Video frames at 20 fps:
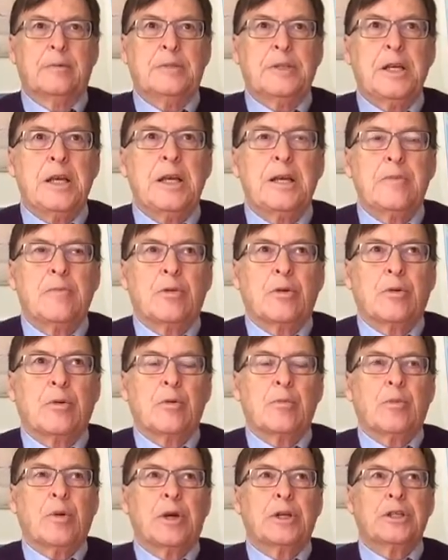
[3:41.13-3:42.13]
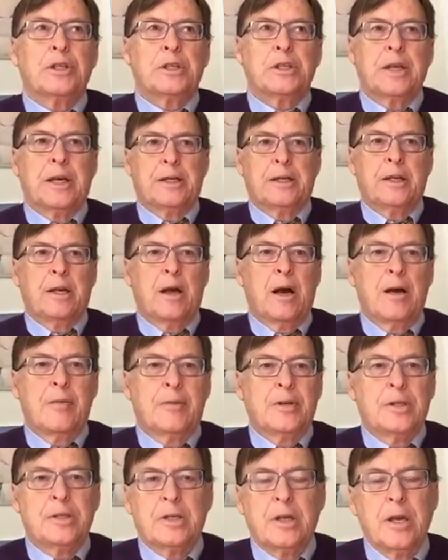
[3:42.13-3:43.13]
team or group projects had in
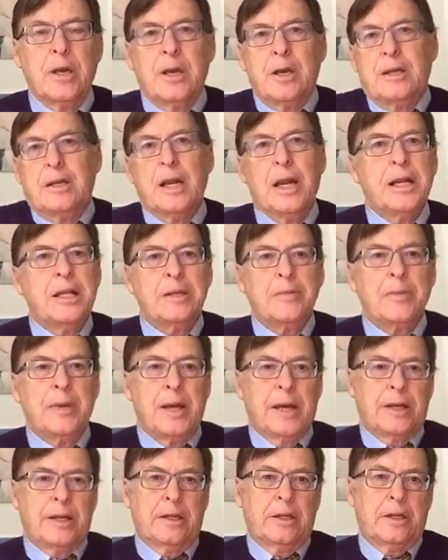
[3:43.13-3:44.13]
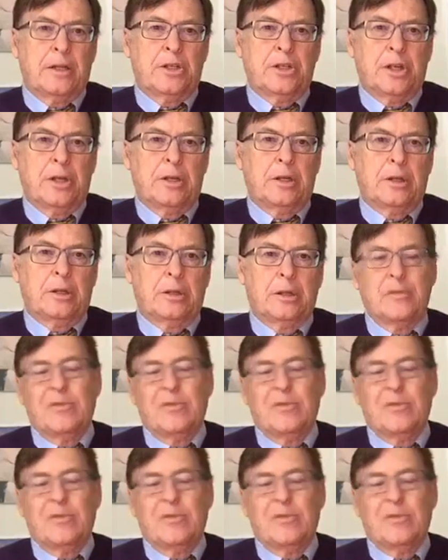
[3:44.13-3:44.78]
common is none of them had an agenda.